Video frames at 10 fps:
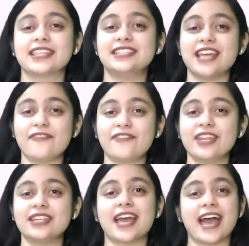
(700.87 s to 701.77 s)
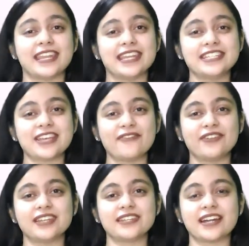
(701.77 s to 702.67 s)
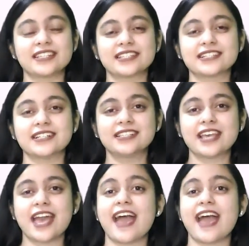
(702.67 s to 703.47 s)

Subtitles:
the definite and indefinite articles